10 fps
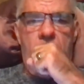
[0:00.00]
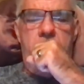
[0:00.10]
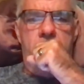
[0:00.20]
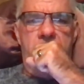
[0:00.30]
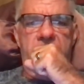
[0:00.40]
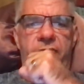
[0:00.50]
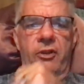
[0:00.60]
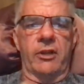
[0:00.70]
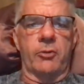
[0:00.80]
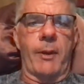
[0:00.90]

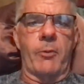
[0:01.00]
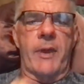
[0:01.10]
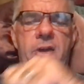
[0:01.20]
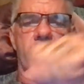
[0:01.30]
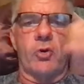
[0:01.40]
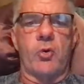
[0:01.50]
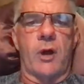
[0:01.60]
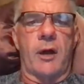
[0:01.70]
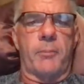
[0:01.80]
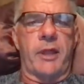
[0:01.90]
NFL leader. Bubba Baker, who
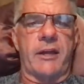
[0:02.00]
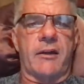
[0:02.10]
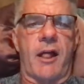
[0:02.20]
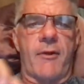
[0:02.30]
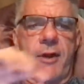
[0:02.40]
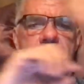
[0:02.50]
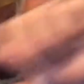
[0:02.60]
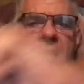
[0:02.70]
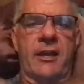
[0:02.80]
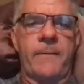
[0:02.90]
played at Colorado
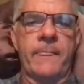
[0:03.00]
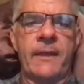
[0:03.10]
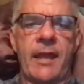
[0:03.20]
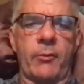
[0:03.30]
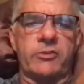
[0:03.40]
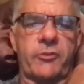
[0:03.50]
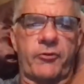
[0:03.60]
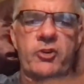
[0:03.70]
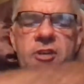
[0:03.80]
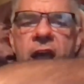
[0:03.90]
State and was the
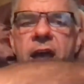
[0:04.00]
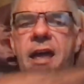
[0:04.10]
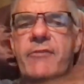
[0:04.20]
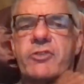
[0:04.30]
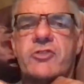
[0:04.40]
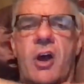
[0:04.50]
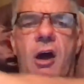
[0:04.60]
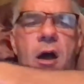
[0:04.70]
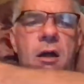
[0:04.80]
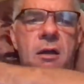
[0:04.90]
first guy I ever
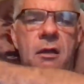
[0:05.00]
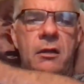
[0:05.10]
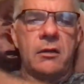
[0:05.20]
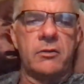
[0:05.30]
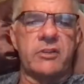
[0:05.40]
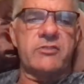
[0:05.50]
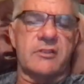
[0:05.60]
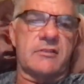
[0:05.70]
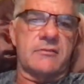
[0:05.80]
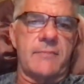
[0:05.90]
saw. This
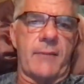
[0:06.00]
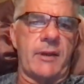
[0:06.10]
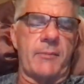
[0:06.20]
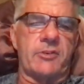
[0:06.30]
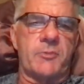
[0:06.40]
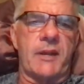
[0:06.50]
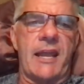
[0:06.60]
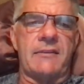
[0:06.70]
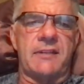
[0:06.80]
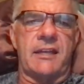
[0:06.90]
is, I mean, I must have been
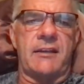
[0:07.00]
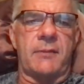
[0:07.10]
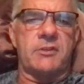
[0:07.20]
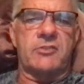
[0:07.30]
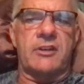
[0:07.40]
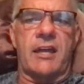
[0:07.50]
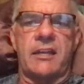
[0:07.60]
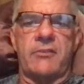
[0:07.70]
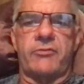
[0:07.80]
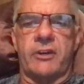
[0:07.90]
18. I'm just a
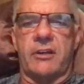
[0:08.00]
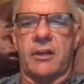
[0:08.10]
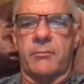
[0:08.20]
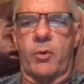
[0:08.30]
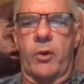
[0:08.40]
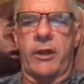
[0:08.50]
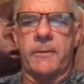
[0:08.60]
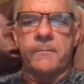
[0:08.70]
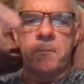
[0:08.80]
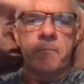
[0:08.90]
naive young boy
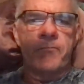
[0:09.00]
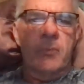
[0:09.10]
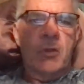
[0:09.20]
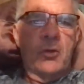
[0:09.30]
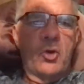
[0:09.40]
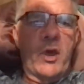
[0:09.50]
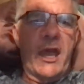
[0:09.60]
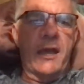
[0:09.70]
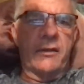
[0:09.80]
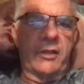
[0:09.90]
who
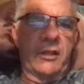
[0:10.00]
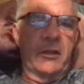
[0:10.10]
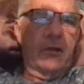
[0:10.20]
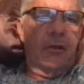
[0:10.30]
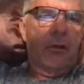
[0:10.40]
had the